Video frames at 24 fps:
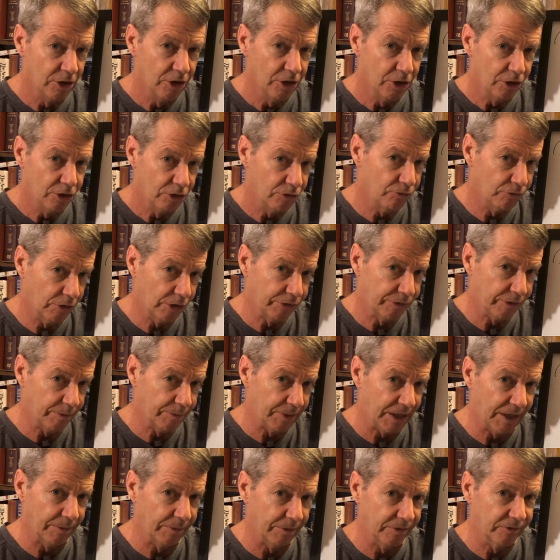who wrote the
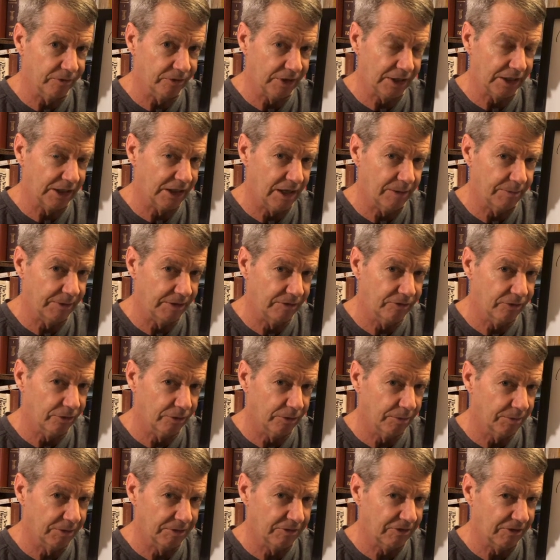bible instead of coming to
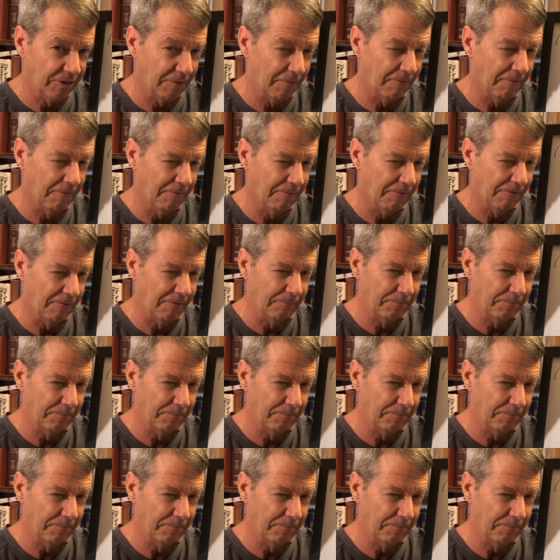him and saying uh-huh